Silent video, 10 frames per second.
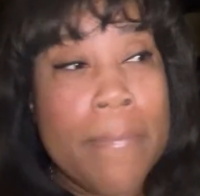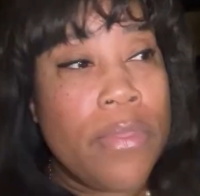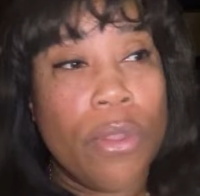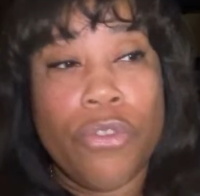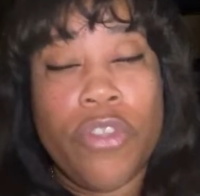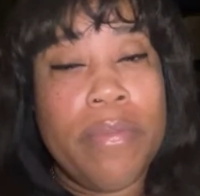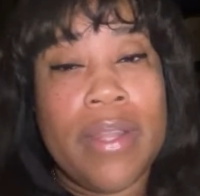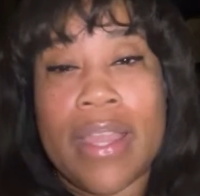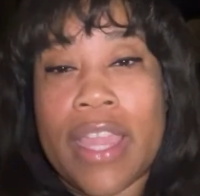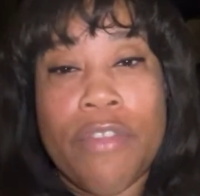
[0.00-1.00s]
Don't treat me
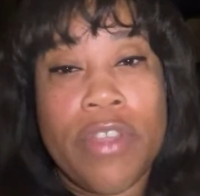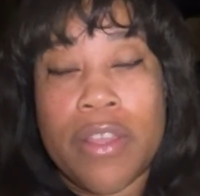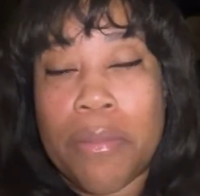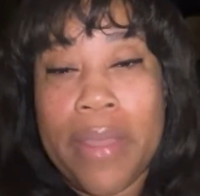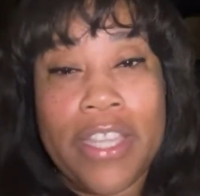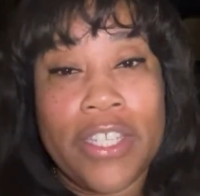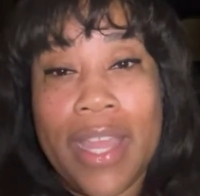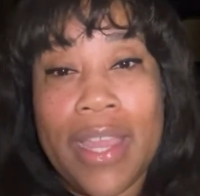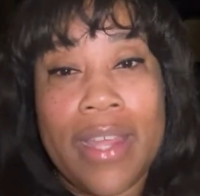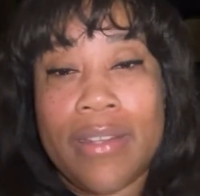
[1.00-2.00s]
like every other patient.
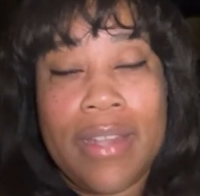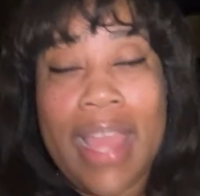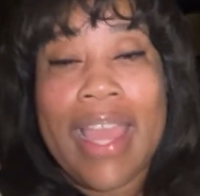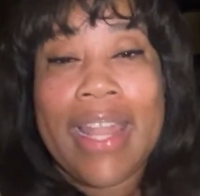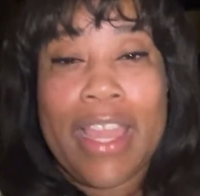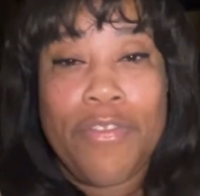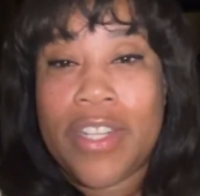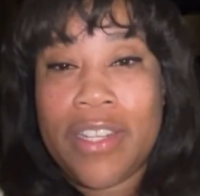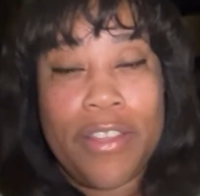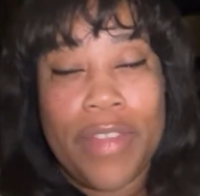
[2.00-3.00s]
I got life to
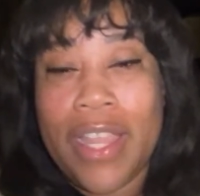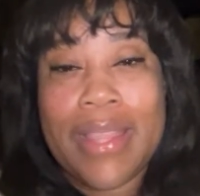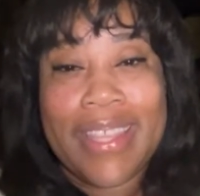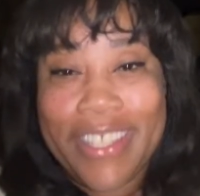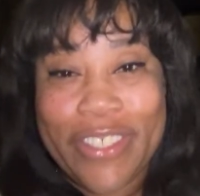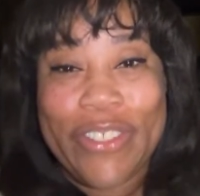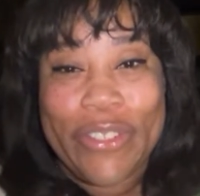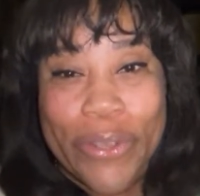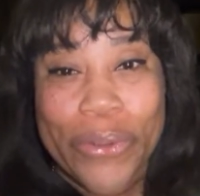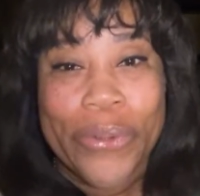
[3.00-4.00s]
live. I got things to
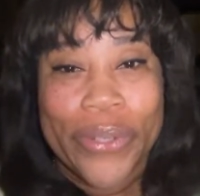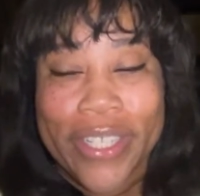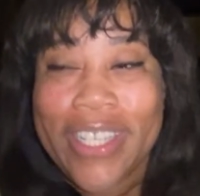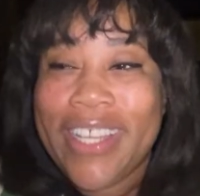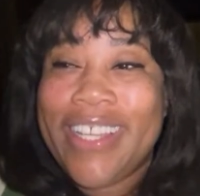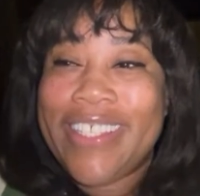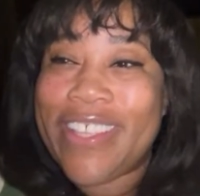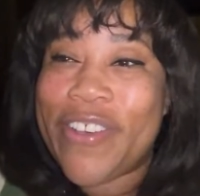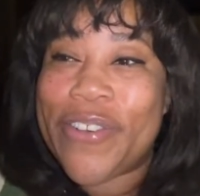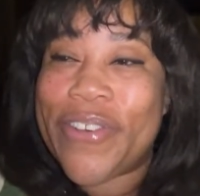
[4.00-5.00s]
do.
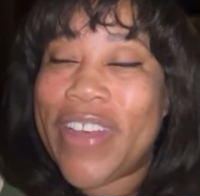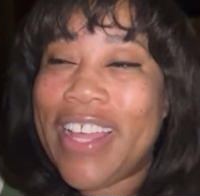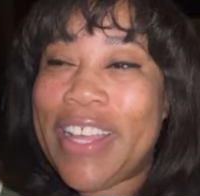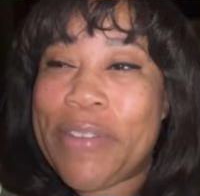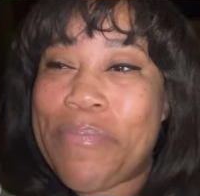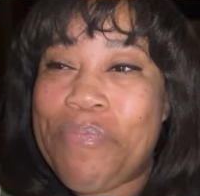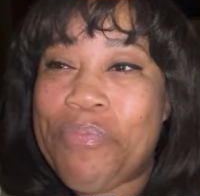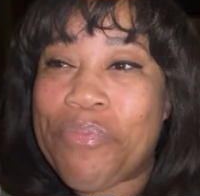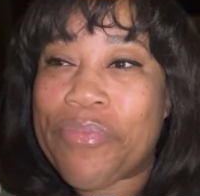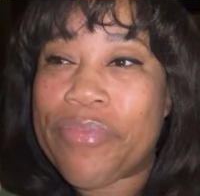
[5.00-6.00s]
So,
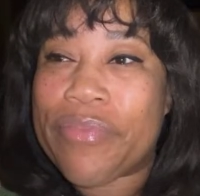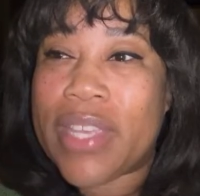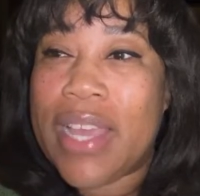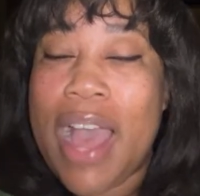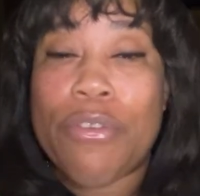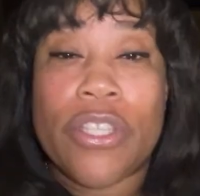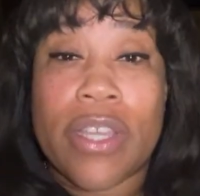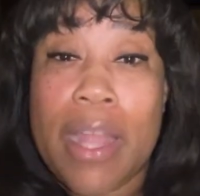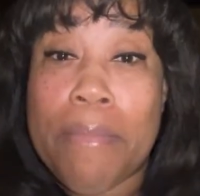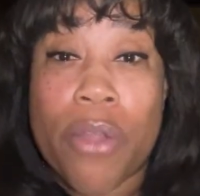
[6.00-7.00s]
I was
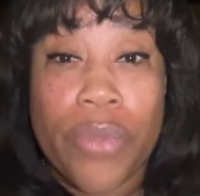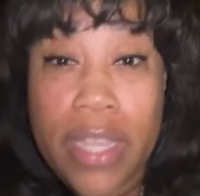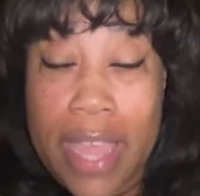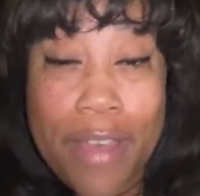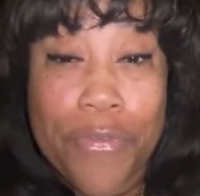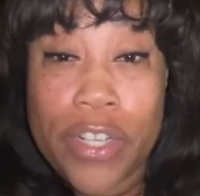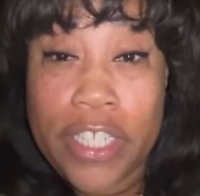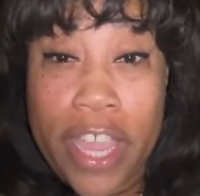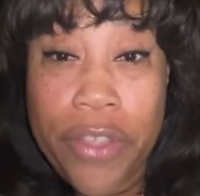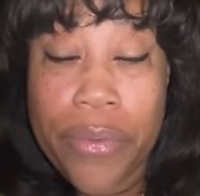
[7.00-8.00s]
looking at my recap for
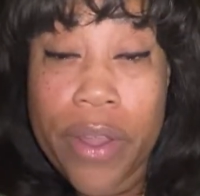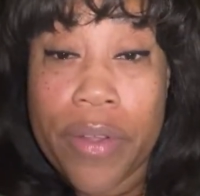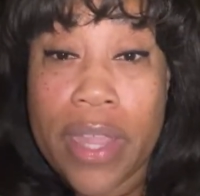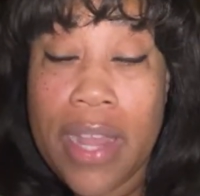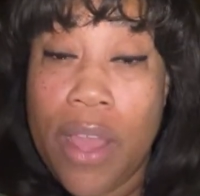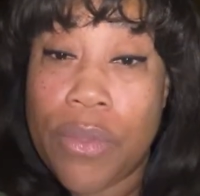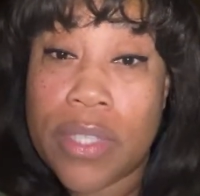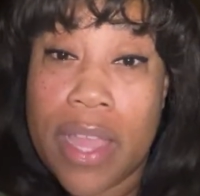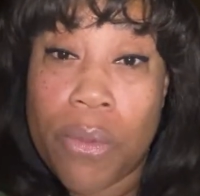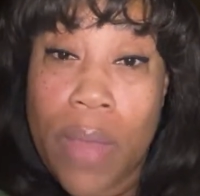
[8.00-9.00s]
January and I was
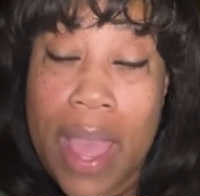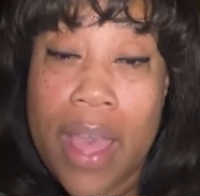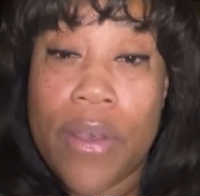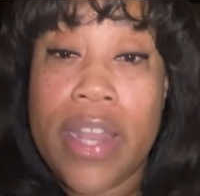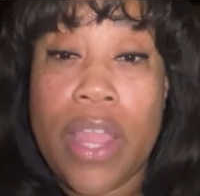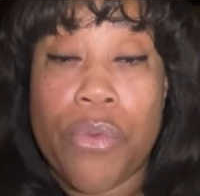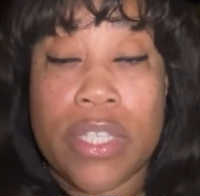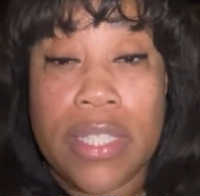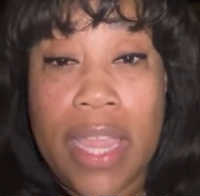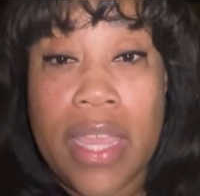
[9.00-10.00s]
like, wow. And they were
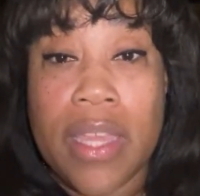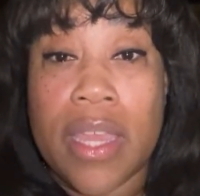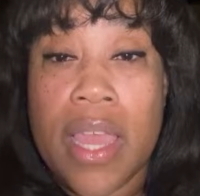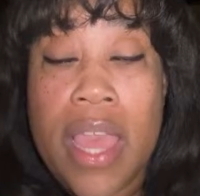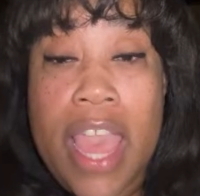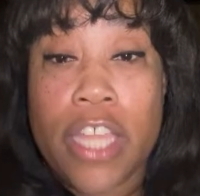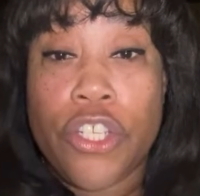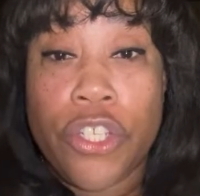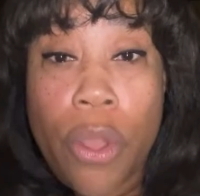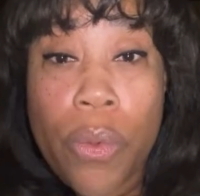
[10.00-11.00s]
saying and
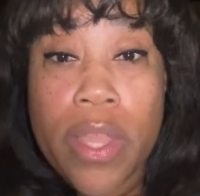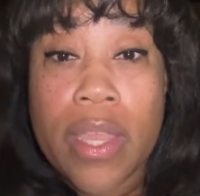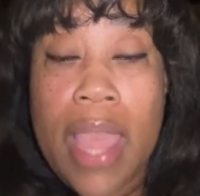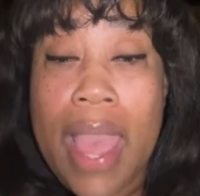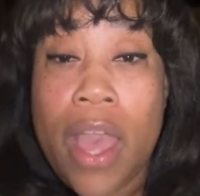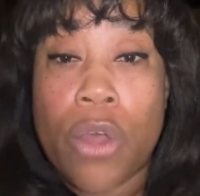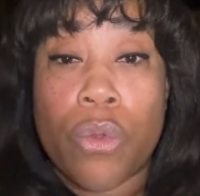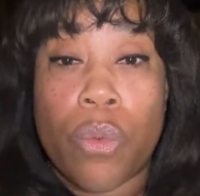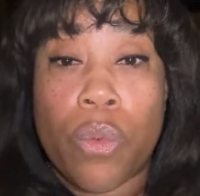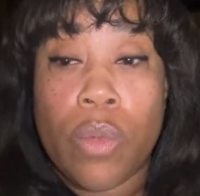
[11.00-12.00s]
showing
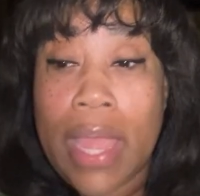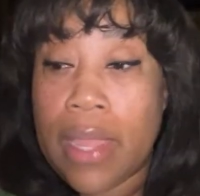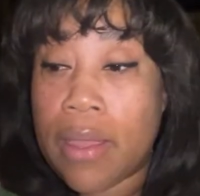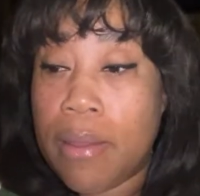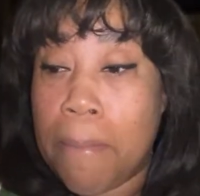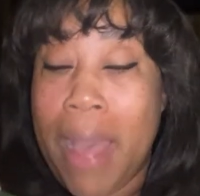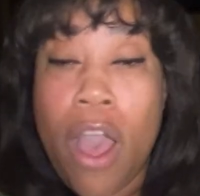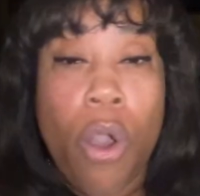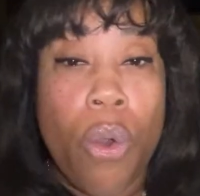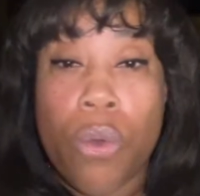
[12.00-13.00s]
how like my
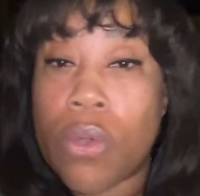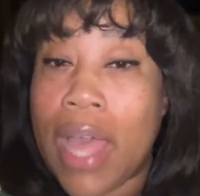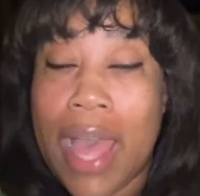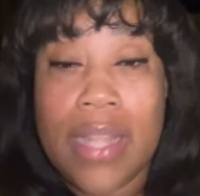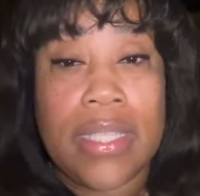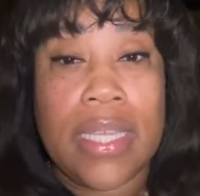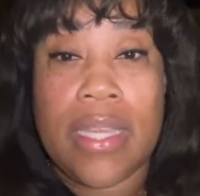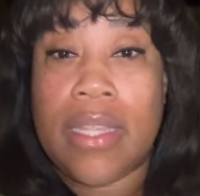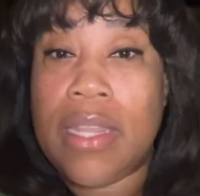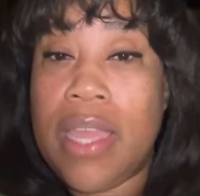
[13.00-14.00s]
old
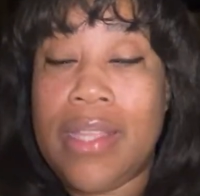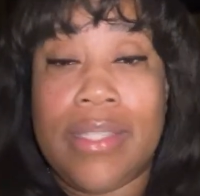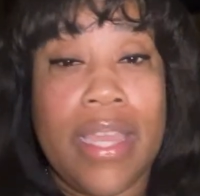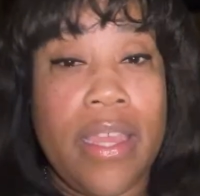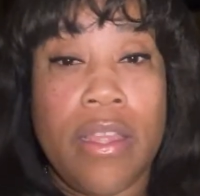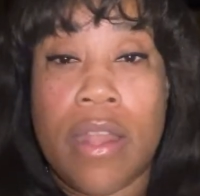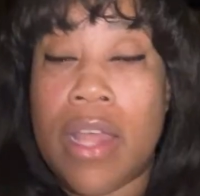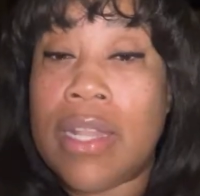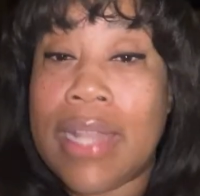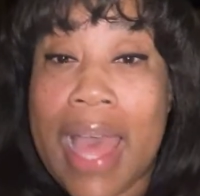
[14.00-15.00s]
content is getting a
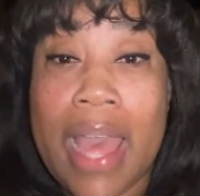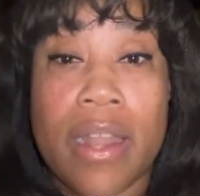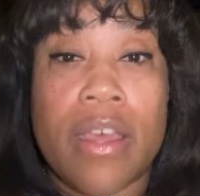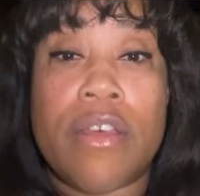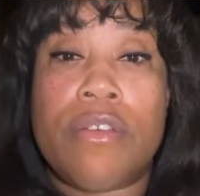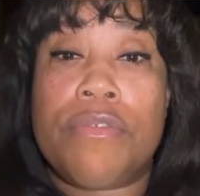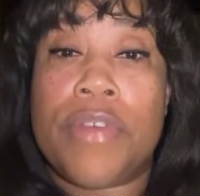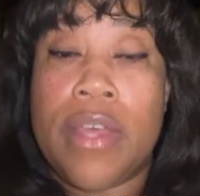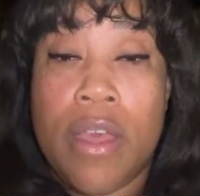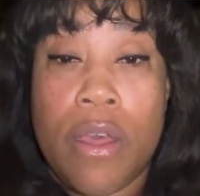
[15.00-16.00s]
lot of
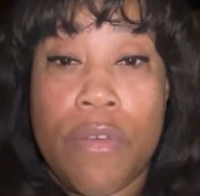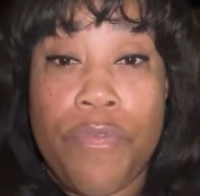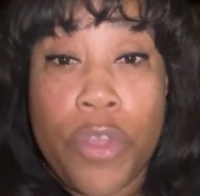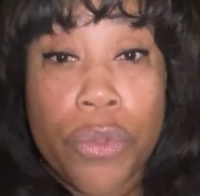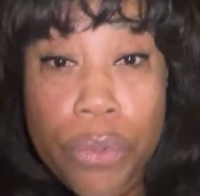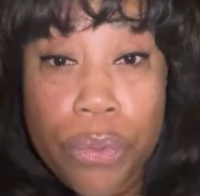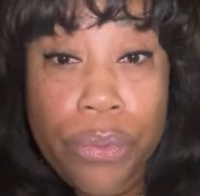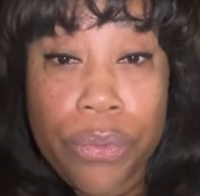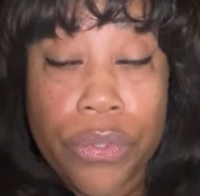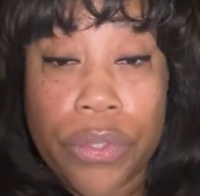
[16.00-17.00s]

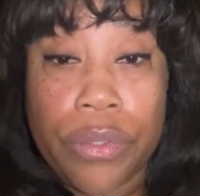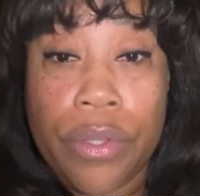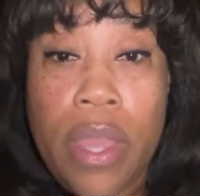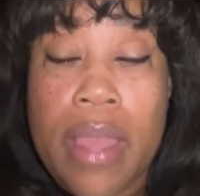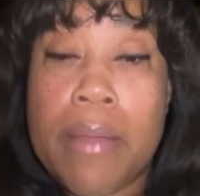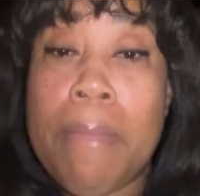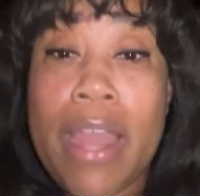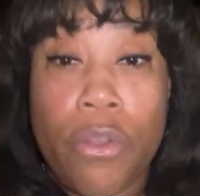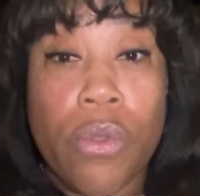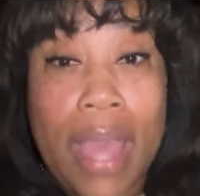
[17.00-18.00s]
views. My
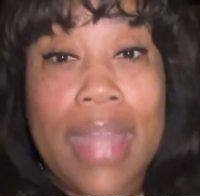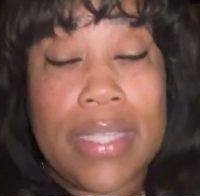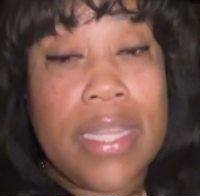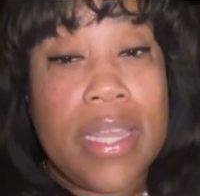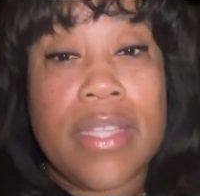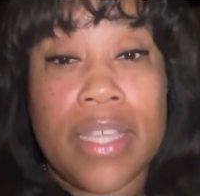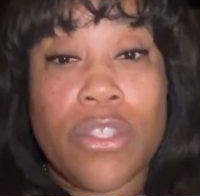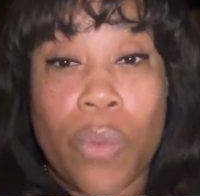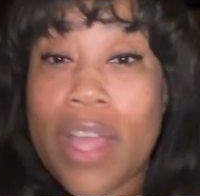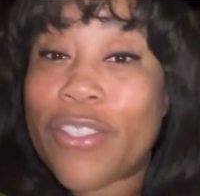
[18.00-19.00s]
new content is
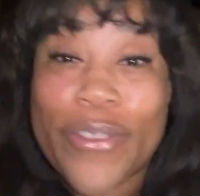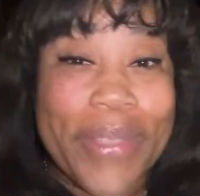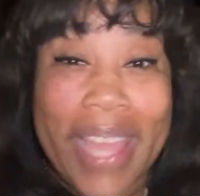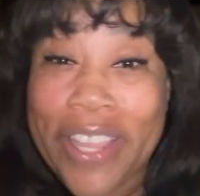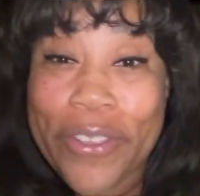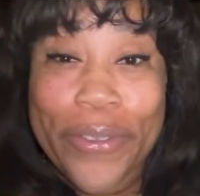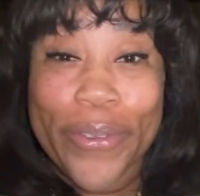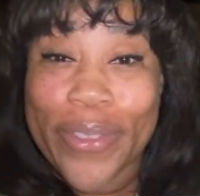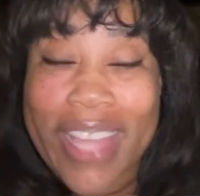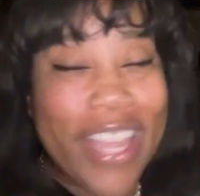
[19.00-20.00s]
as well. So thank
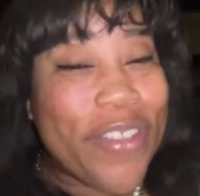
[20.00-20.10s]
you. Thank